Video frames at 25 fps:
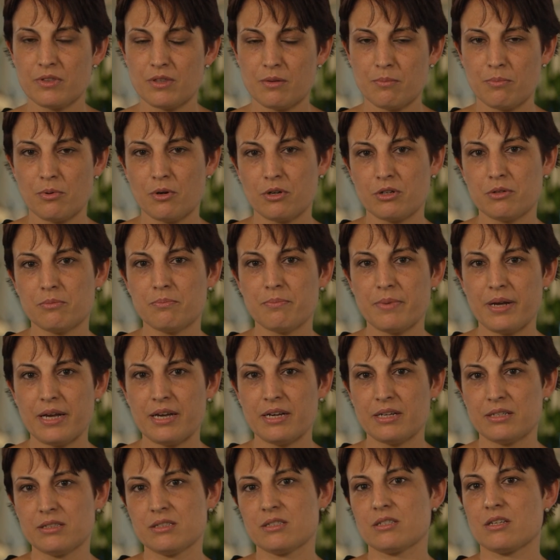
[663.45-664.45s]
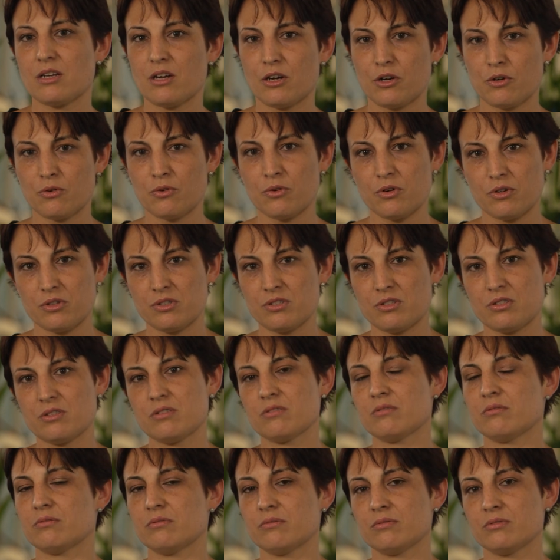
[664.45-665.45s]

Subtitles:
the bottom bands across